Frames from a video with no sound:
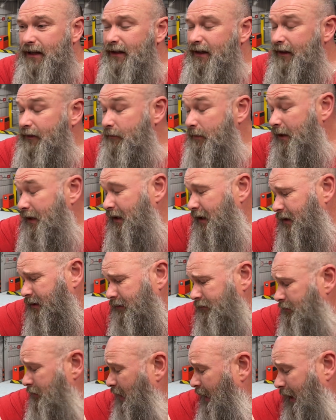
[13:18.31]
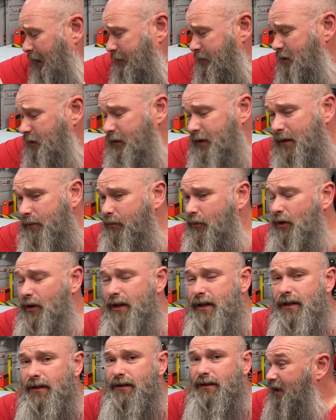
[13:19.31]
They've been absolutely
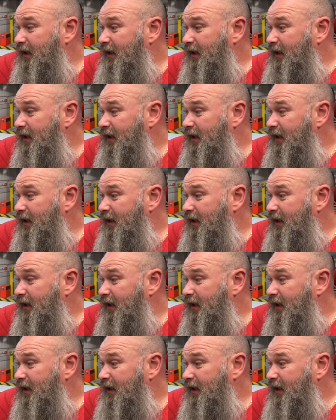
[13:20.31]
brilliant.